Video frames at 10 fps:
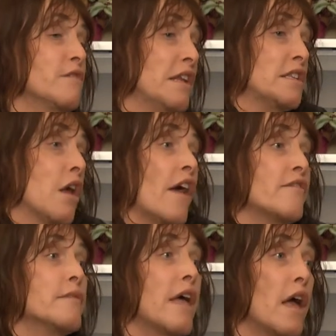really started
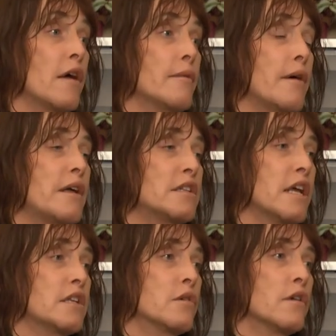from there, about
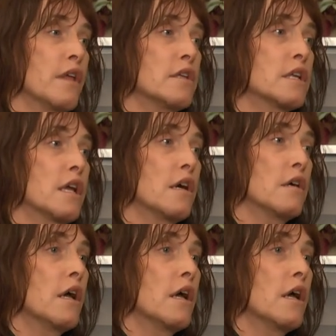10, 12 years ago.